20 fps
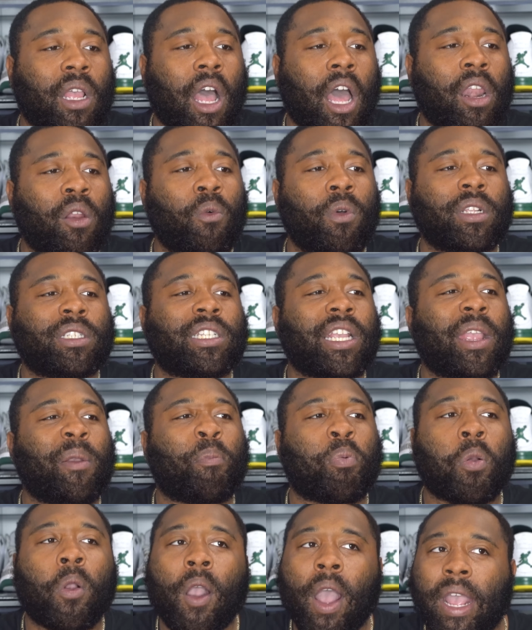I don't want to say
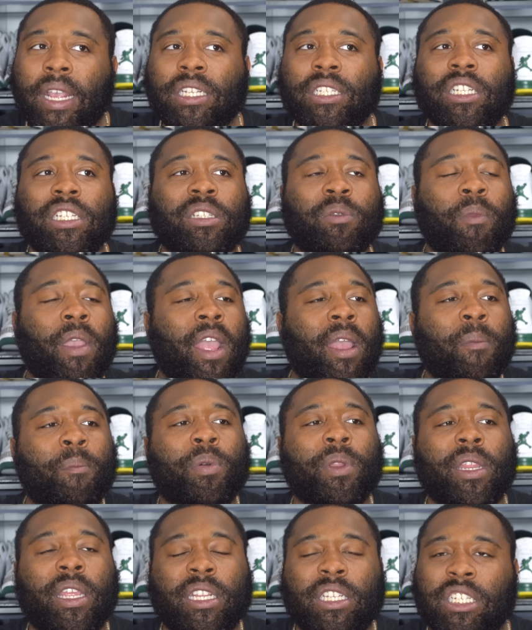priceless, man,
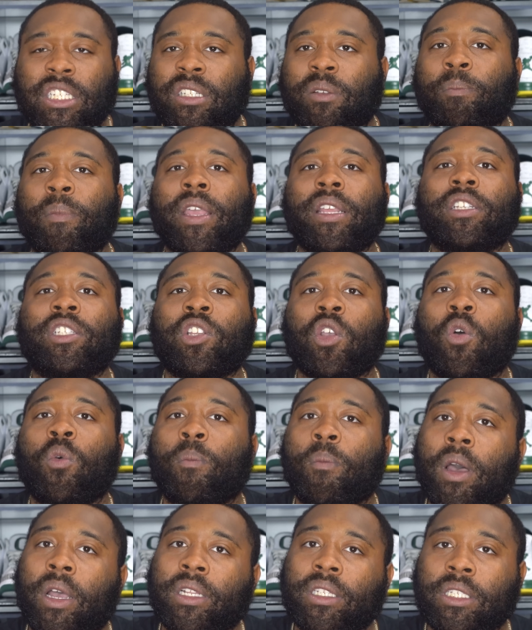but it just meant so
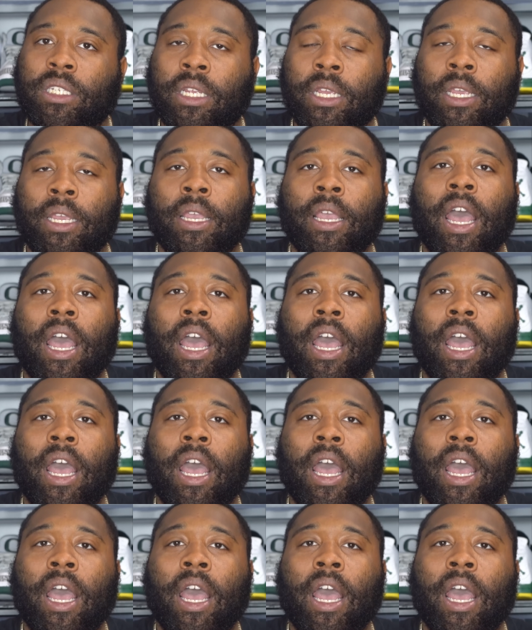much.